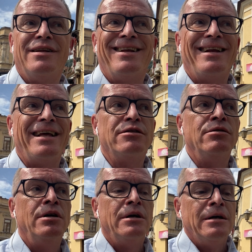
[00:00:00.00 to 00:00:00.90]
and in
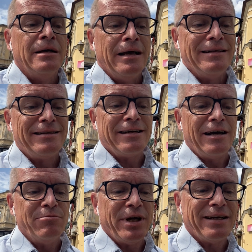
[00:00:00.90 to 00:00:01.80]
NATO, and they
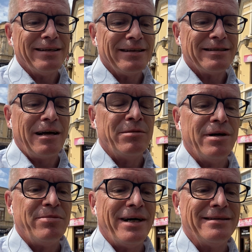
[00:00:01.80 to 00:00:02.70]
come back in the summer.
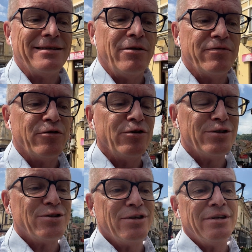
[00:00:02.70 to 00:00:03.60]
But of
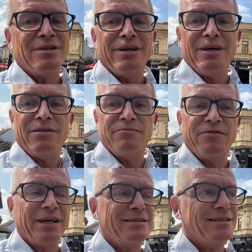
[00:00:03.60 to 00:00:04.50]
course, the
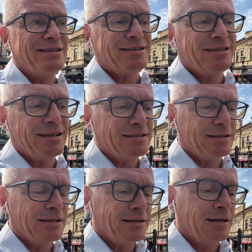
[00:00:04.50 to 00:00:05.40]
fact is that
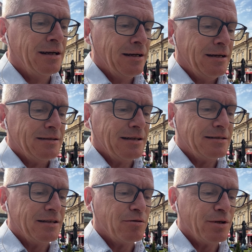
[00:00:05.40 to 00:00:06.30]
the
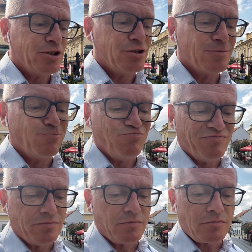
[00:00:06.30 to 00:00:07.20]
situation
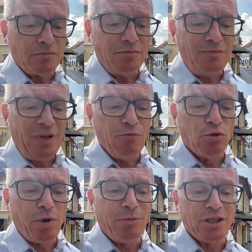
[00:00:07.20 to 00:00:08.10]
would
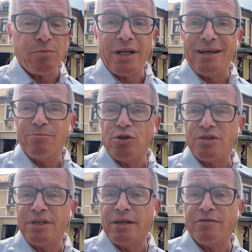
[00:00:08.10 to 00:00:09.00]
be much better in
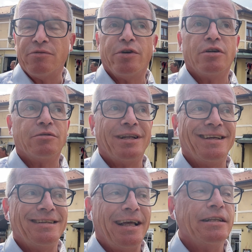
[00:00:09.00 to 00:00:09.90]
Bosnia if it were already
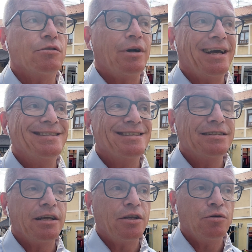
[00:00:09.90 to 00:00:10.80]
in NATO and in
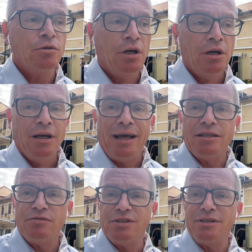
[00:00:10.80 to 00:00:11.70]
the EU.
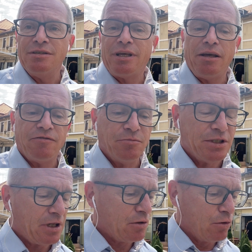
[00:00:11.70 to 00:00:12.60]
And we didn't give
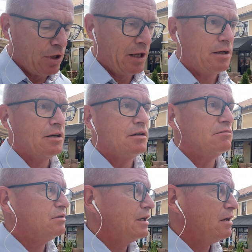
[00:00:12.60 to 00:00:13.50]
Mr. Dodik
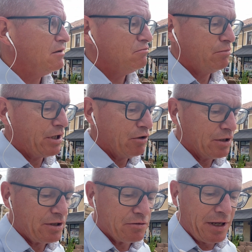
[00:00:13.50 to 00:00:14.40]
the
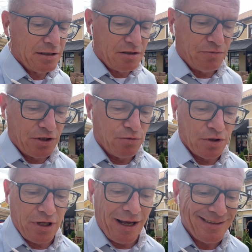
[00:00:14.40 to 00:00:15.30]
minority rights, which was
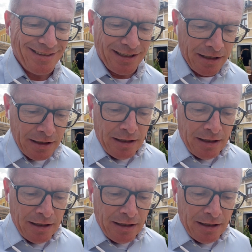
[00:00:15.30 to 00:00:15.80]
the idea